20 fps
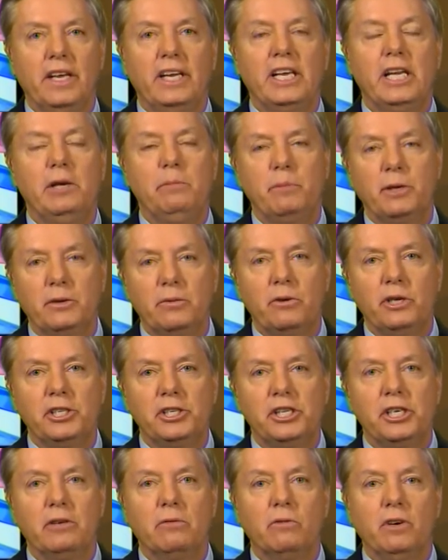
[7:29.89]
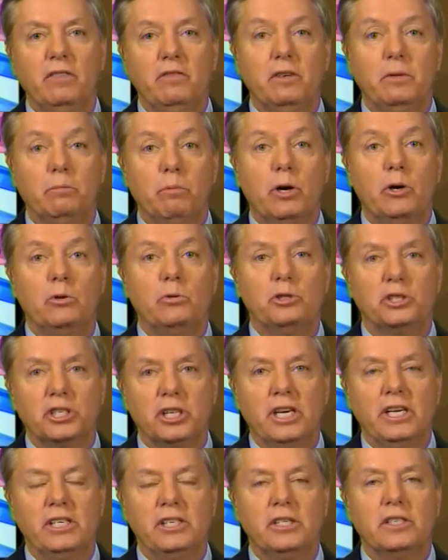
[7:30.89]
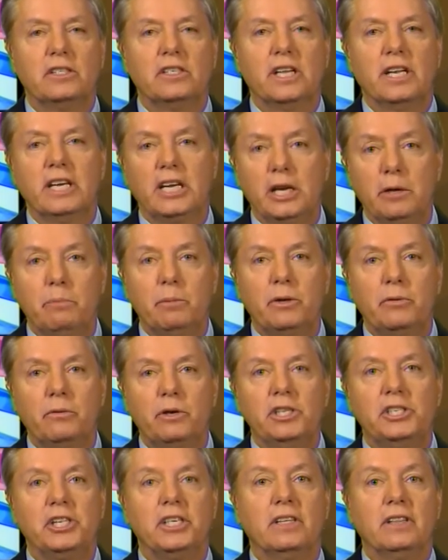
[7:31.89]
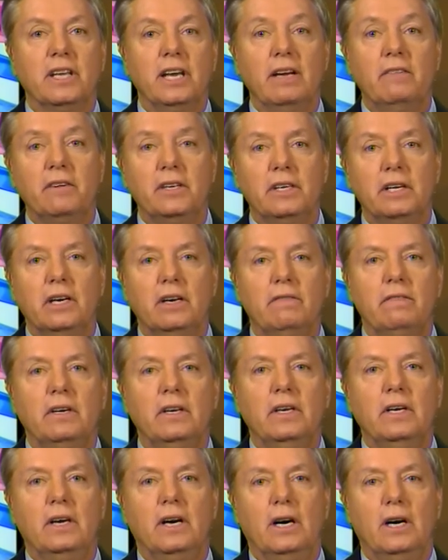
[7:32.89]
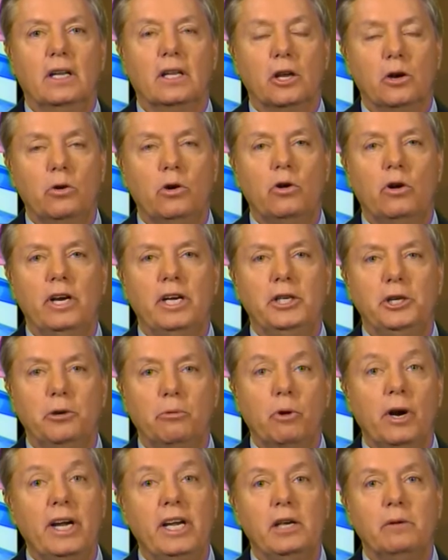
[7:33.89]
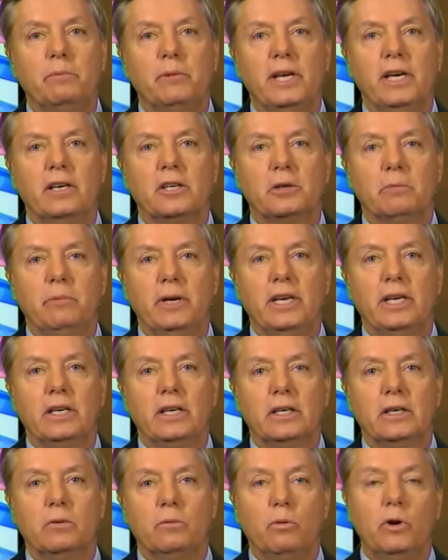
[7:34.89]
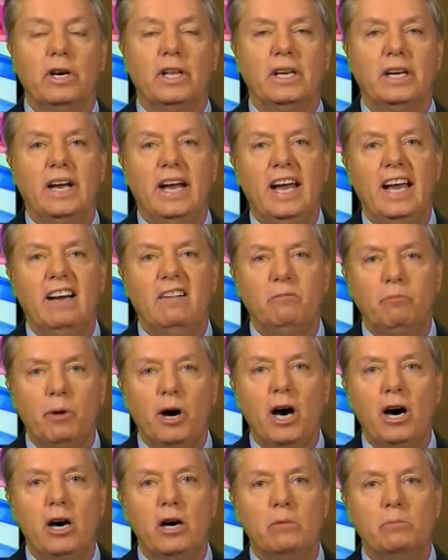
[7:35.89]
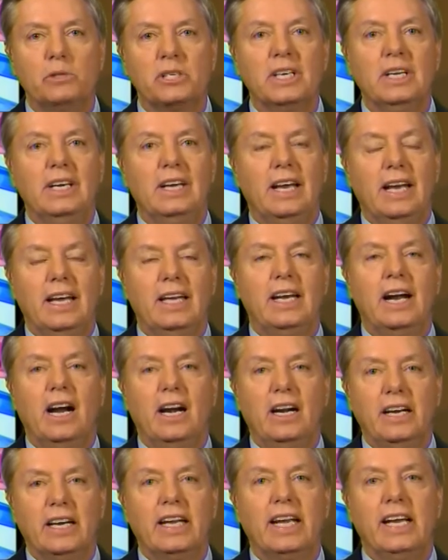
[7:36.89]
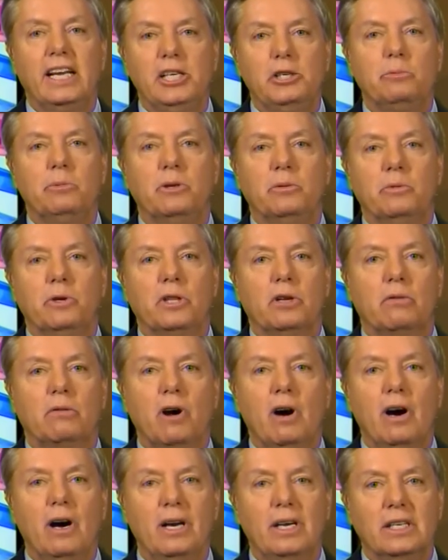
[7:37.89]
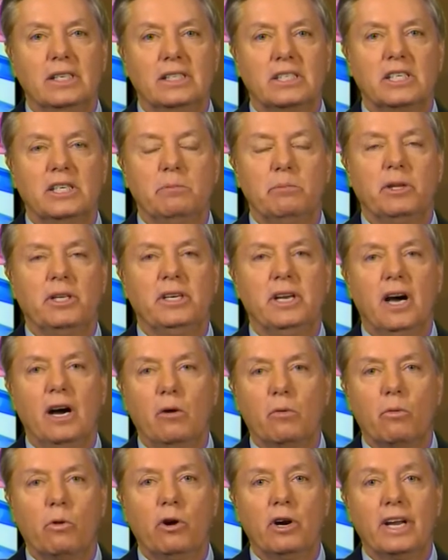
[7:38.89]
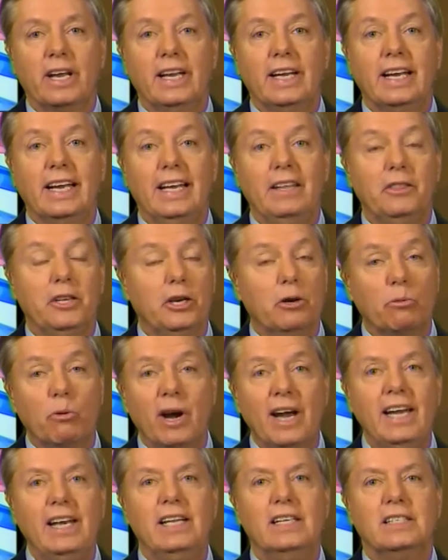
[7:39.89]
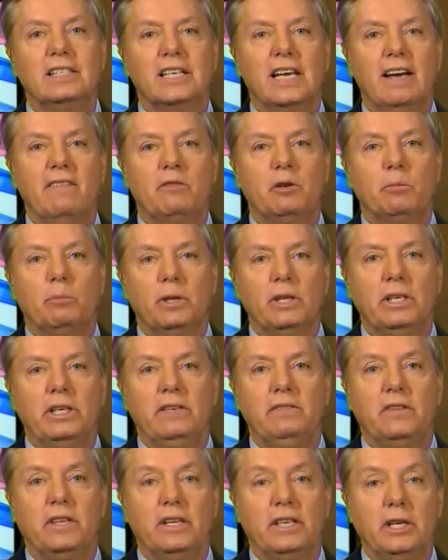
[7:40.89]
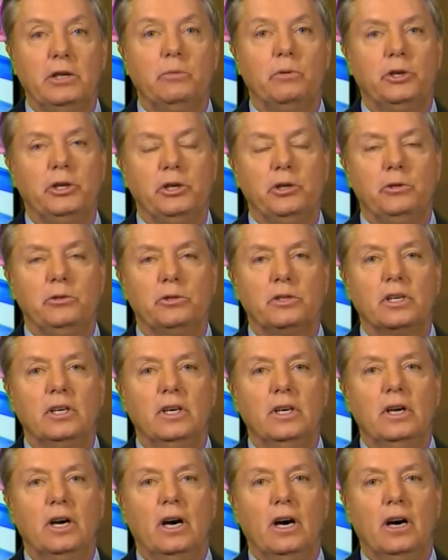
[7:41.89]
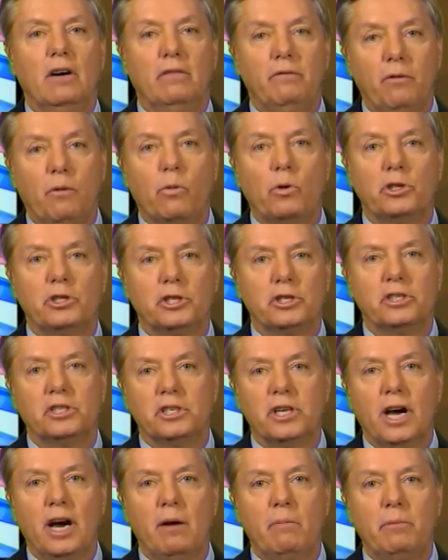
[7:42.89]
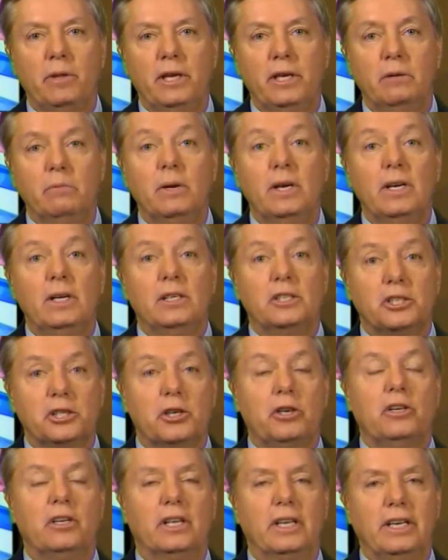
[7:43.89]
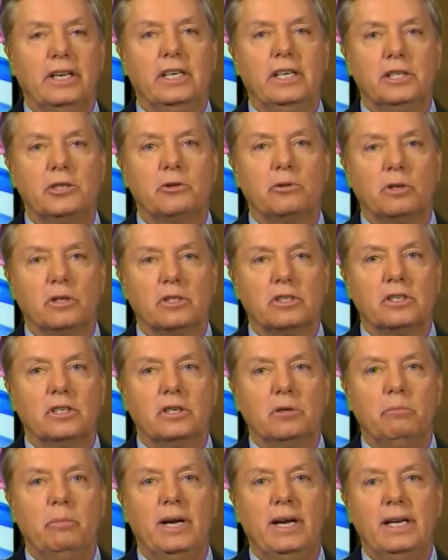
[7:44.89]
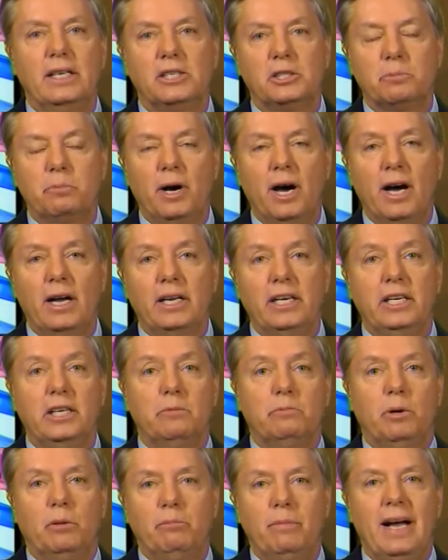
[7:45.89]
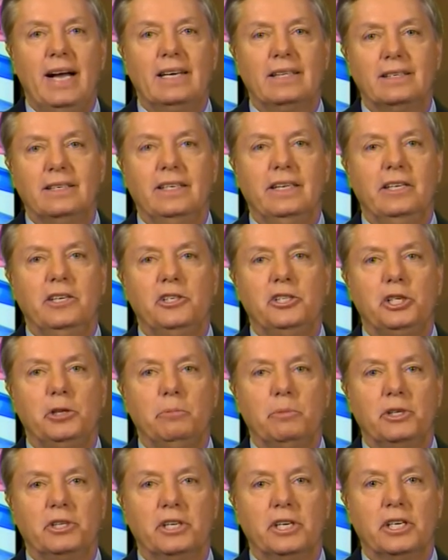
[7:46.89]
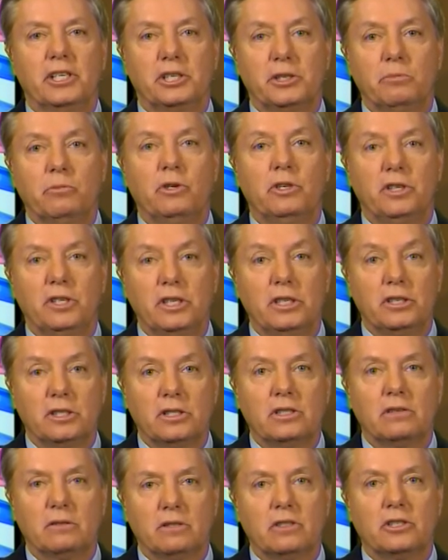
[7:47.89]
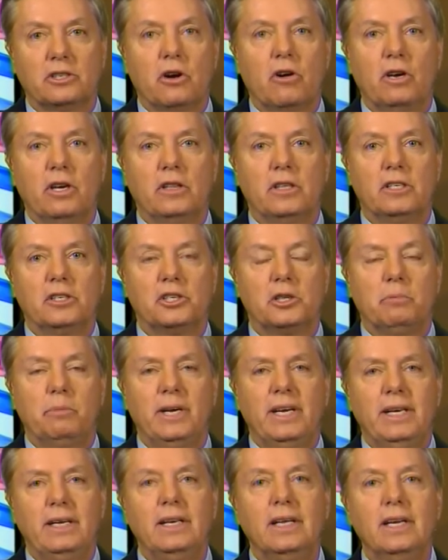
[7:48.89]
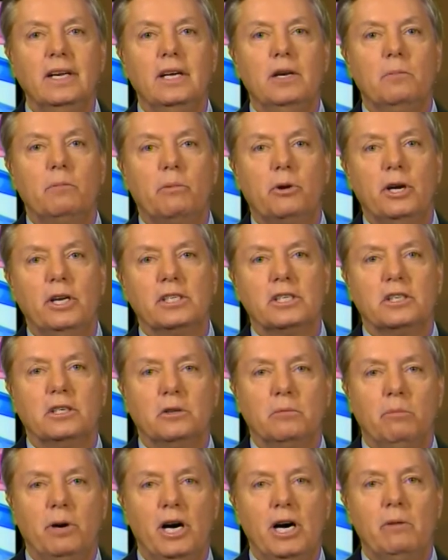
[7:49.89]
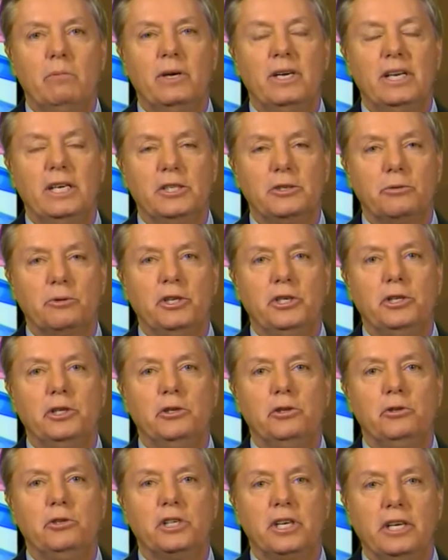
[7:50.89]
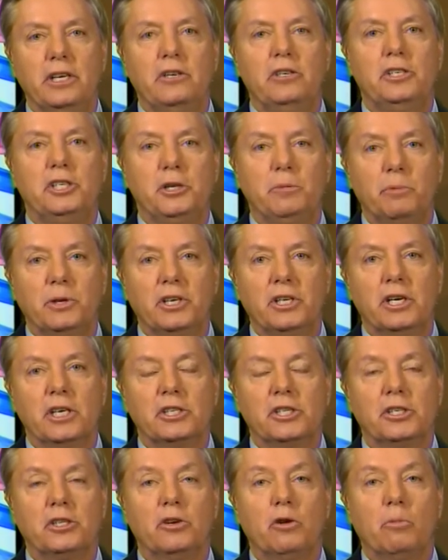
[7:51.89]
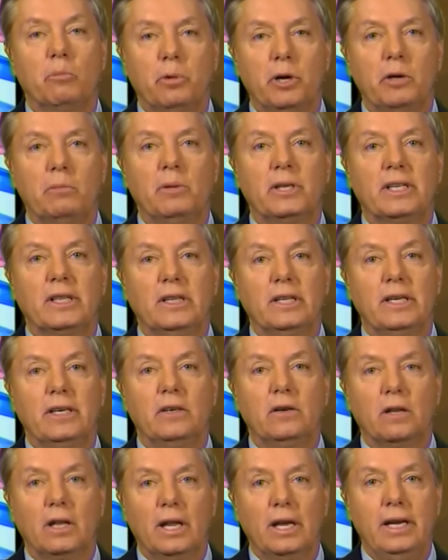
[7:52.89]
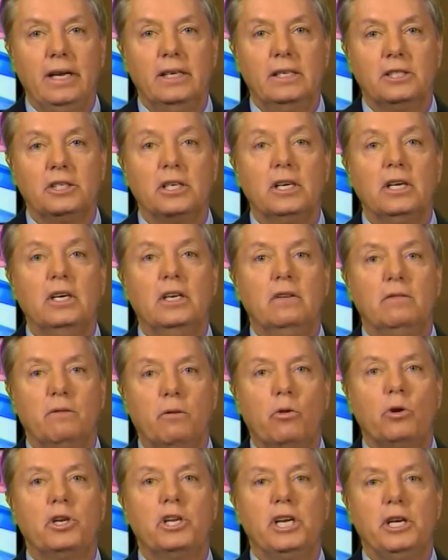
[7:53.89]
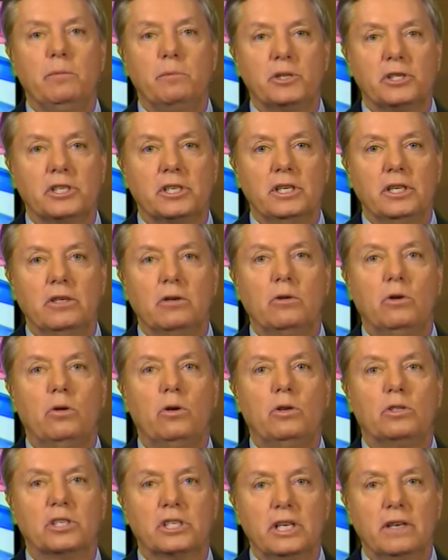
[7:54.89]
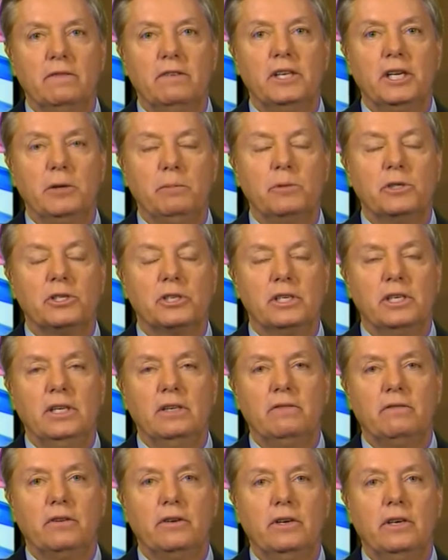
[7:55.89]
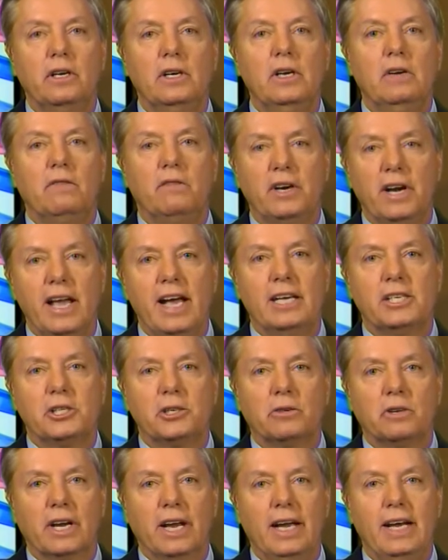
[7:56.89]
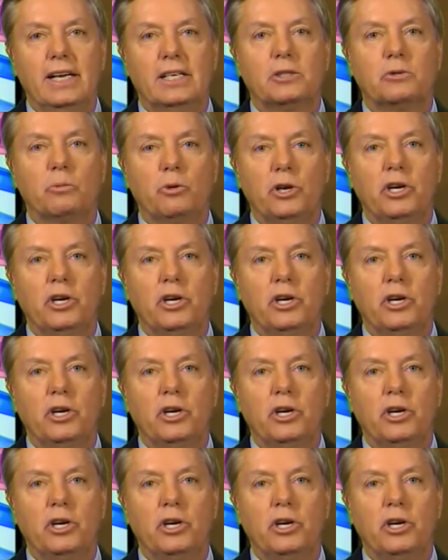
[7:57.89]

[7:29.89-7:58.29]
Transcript: They keep enriching. We've imposed sanctions. They keep enriching. They have enough uh, low-grade uranium now to make uh, one and a half bombs, and our engagement with Iran is simply not working, and the Iranians have to believe that he will use uh, force to stop them. Certainly Israel is in a bad spot here, but back to energy production, what this started this debate, President Obama has reduced energy production on publicly held lands 14% oil, 17% for, for national gas.